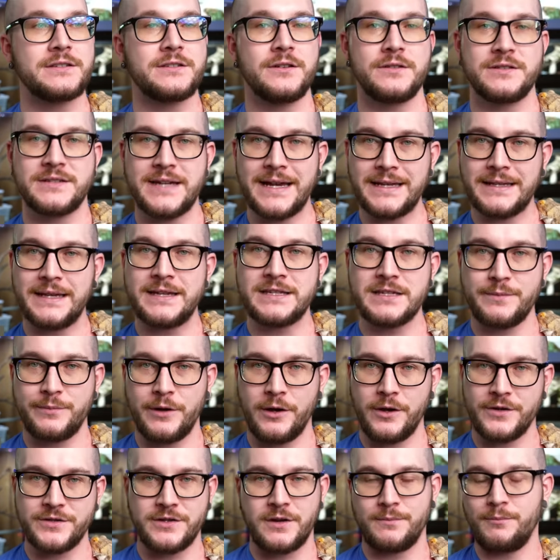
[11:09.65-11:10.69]
So Santa
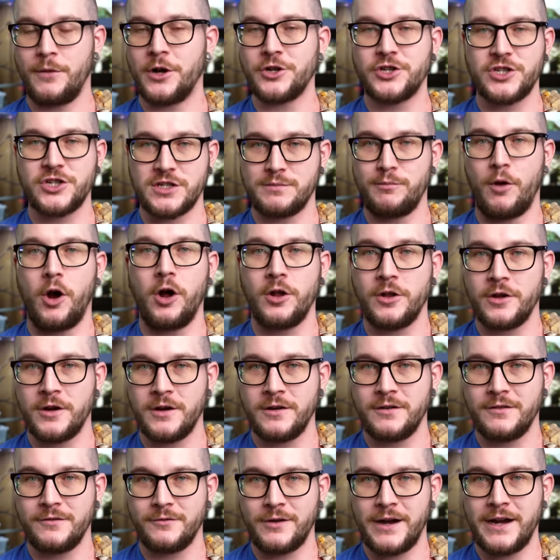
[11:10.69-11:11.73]
Isabels are much
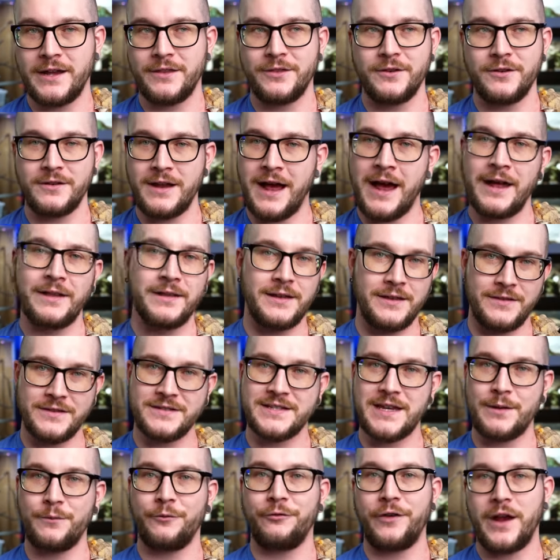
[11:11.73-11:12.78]
smaller, right? They're not in the
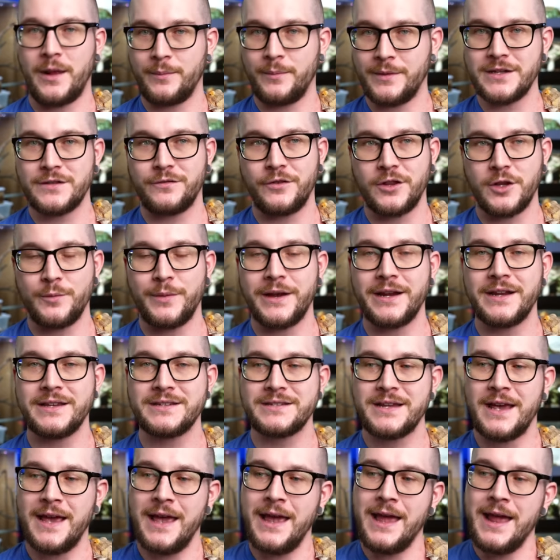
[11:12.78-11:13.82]
same family as Phyllobates.